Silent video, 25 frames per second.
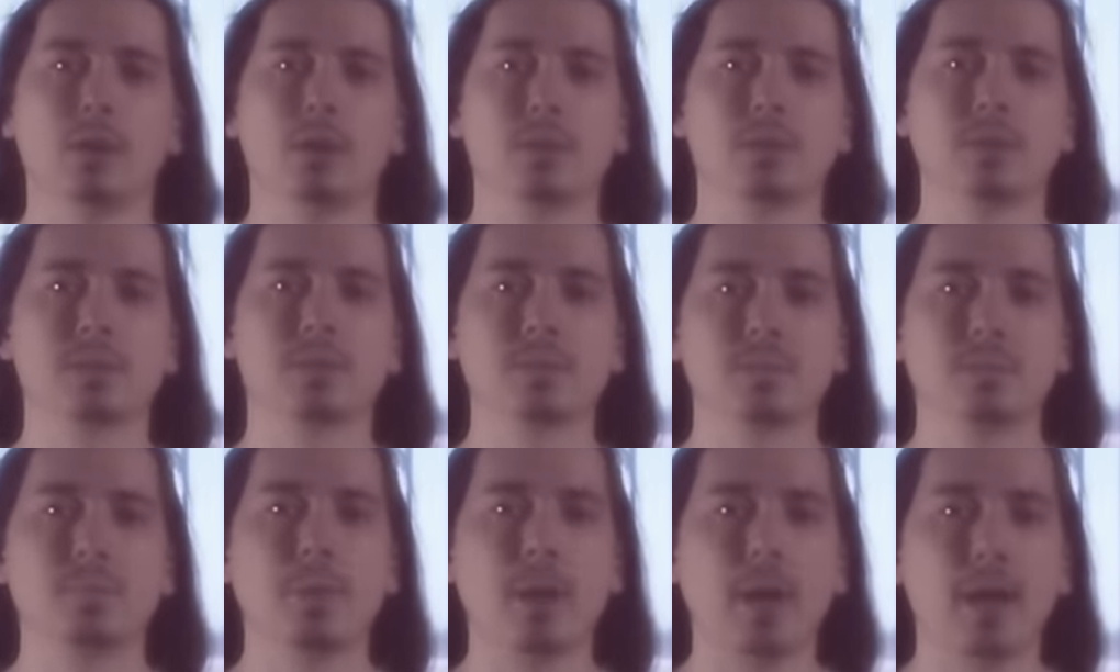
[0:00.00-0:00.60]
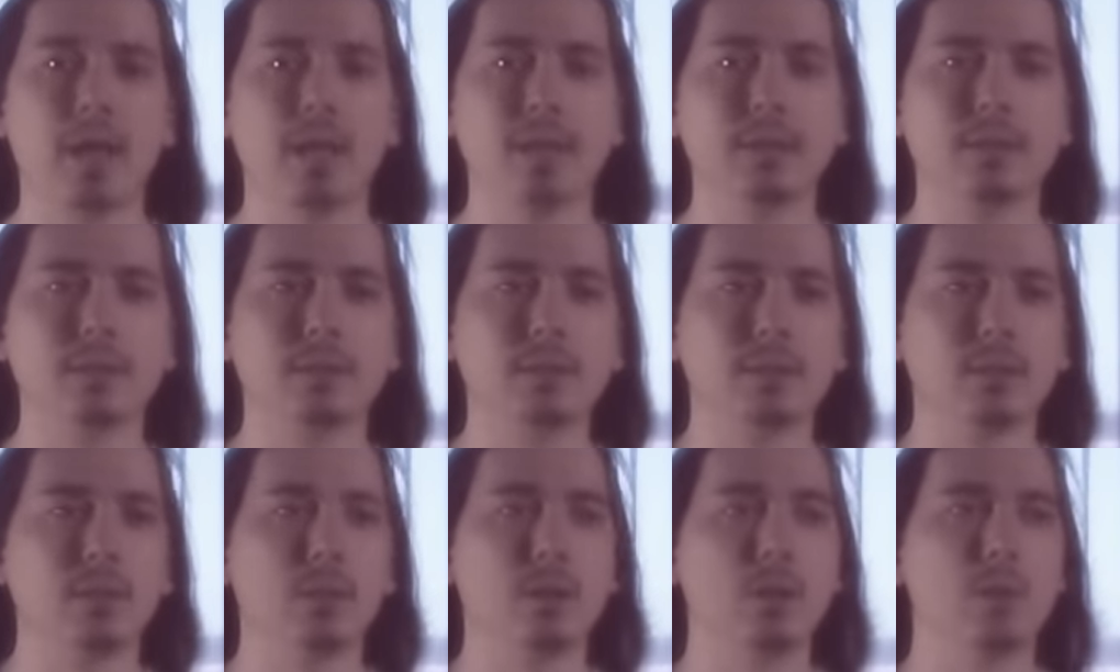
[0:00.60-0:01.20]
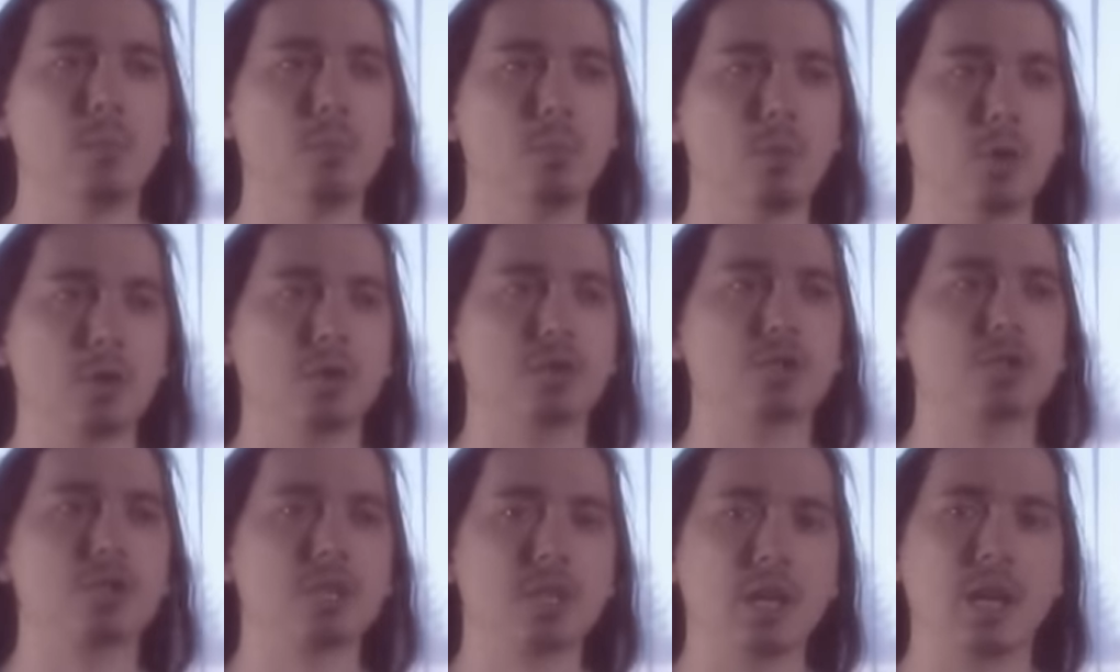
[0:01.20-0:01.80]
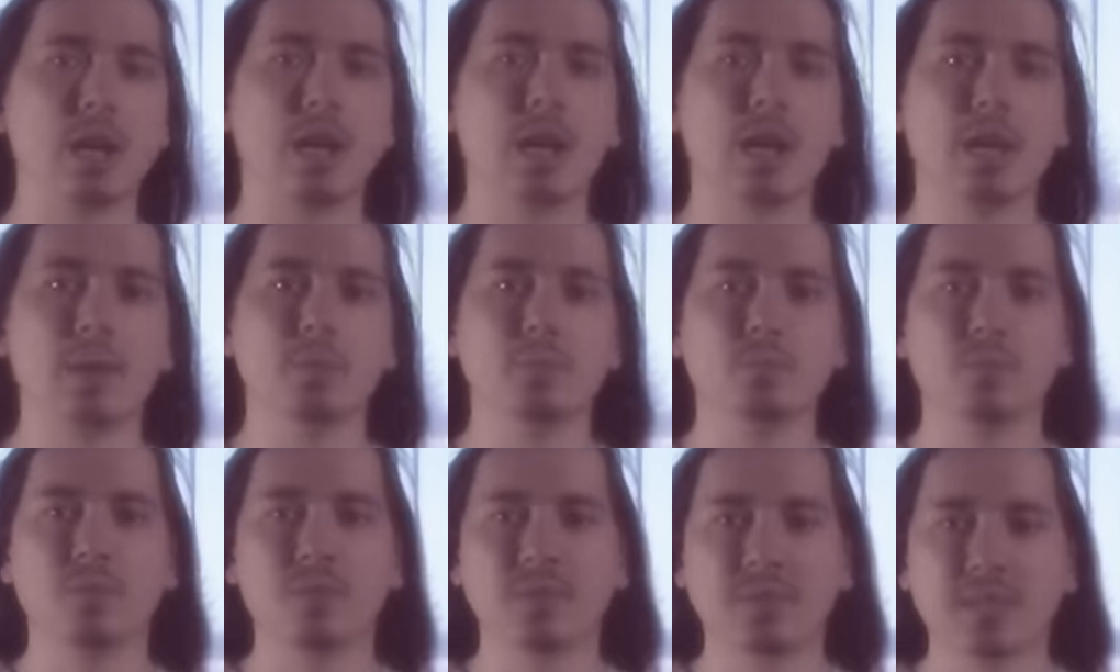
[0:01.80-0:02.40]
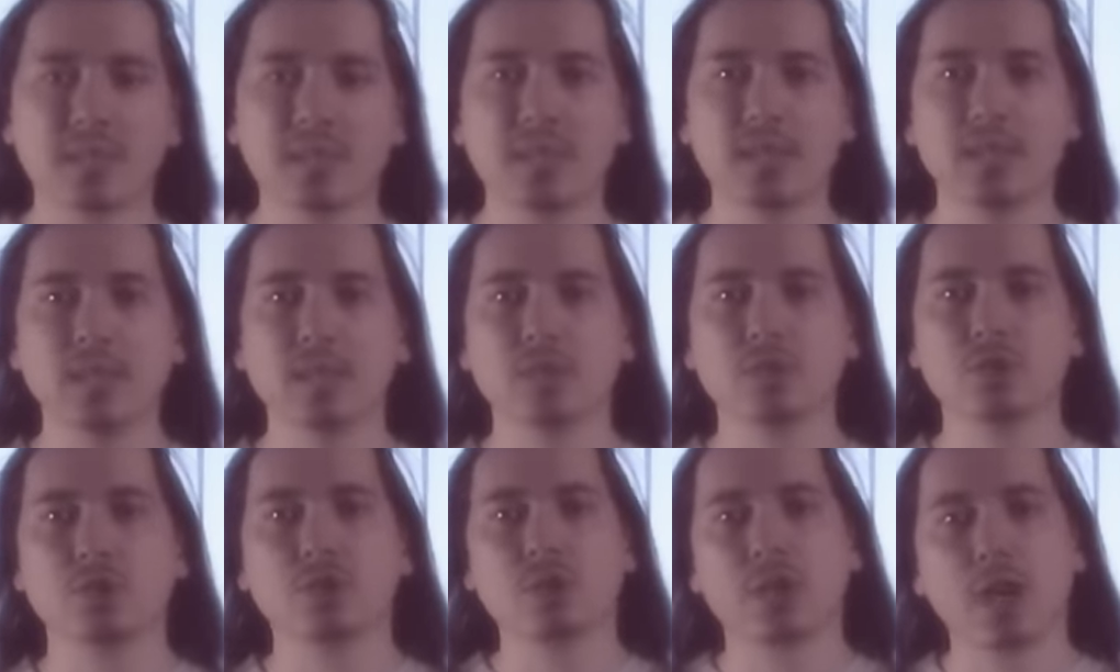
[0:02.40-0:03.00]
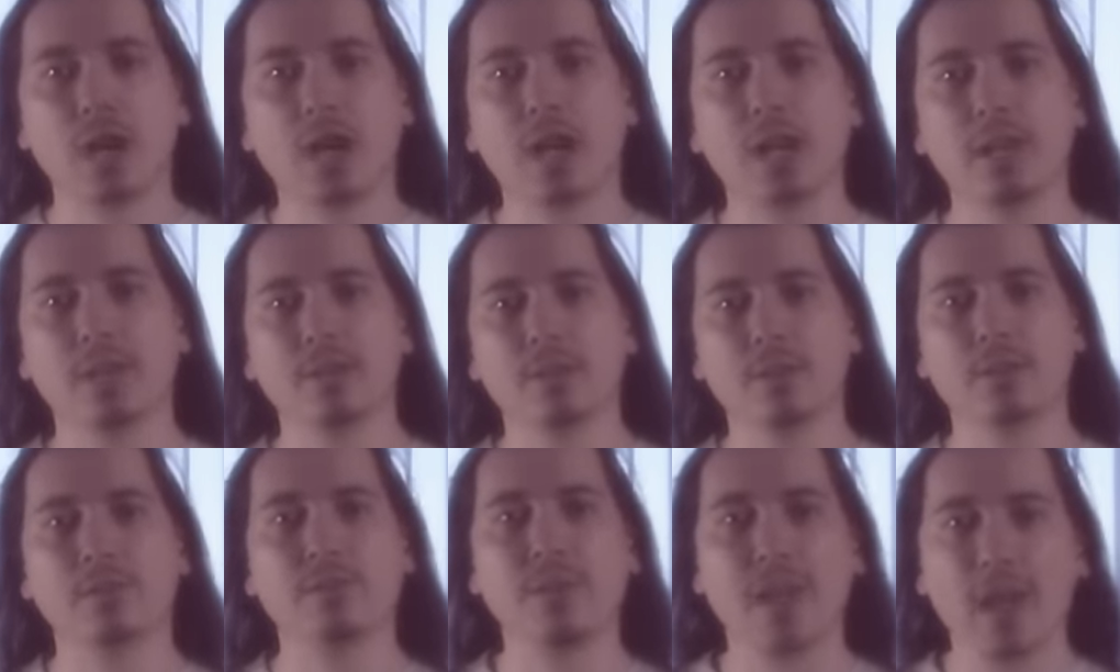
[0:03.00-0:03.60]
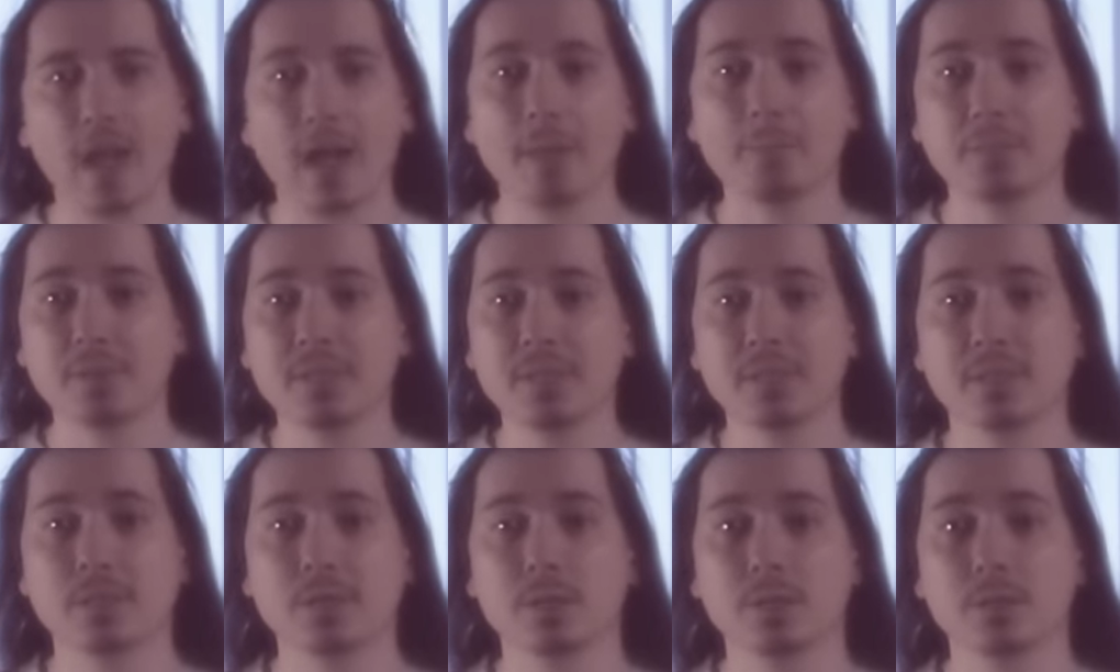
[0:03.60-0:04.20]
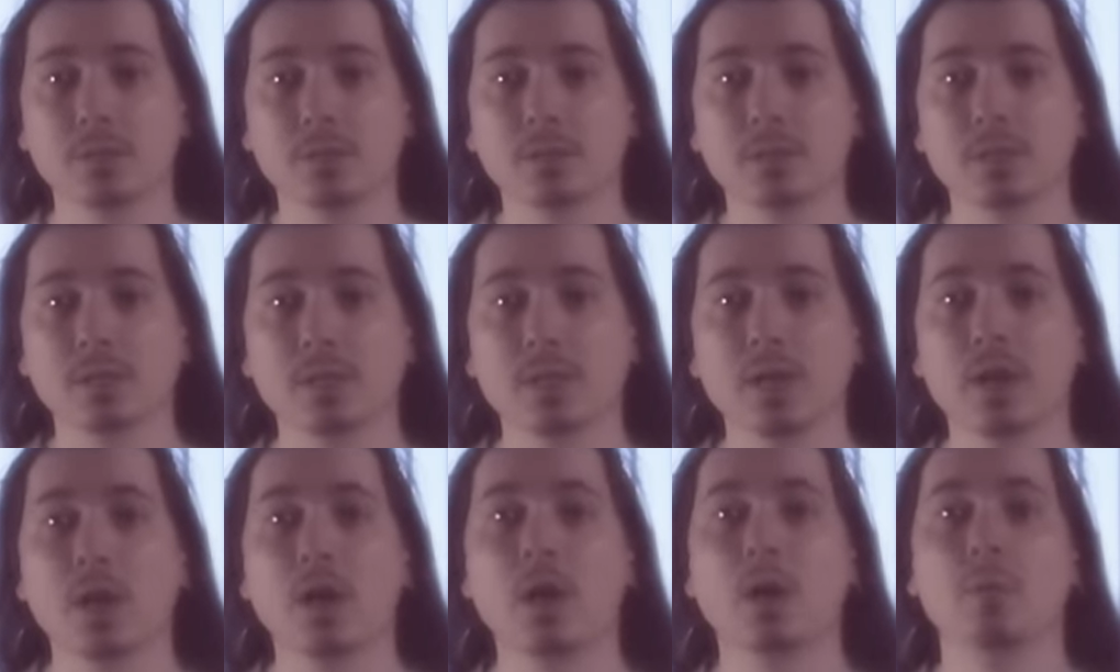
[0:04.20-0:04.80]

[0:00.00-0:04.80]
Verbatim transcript: spend much time with each kind of episodes,